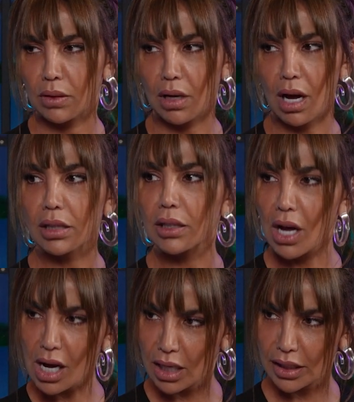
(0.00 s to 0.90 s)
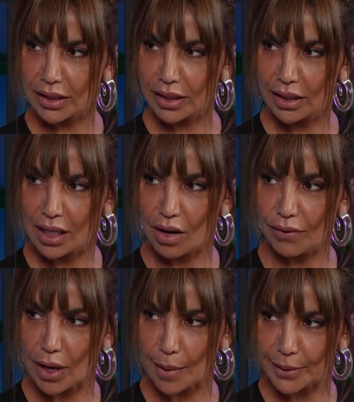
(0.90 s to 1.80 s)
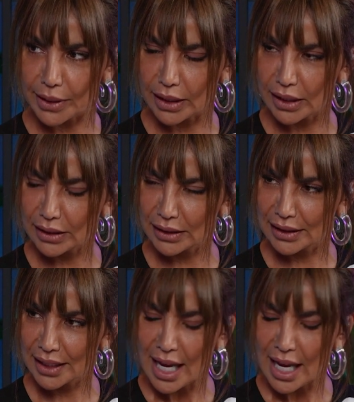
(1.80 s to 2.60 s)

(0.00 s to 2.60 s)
a lot of obstacles.